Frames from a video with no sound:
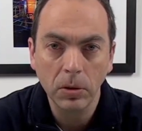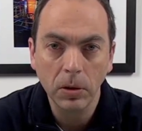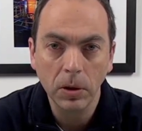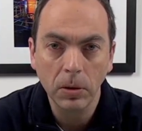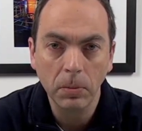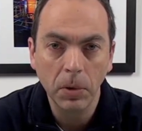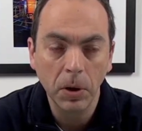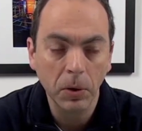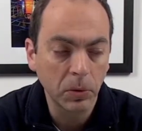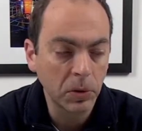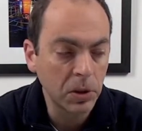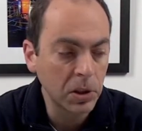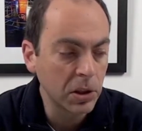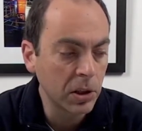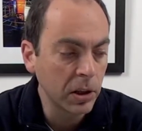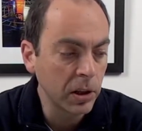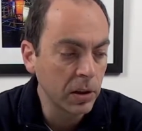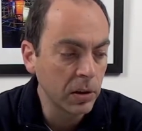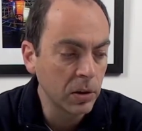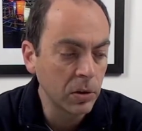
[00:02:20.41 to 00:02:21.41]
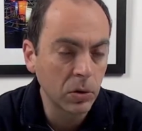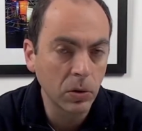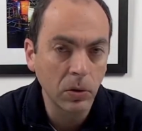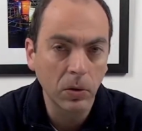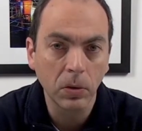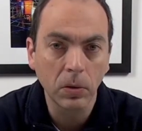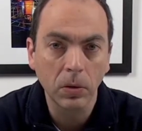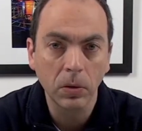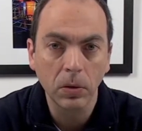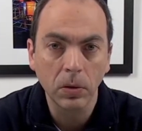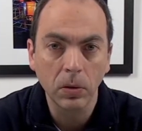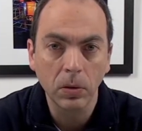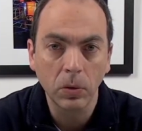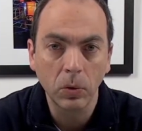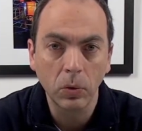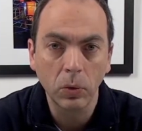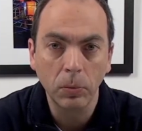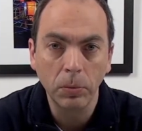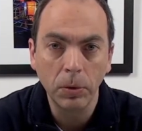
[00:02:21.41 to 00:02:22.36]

about this lens to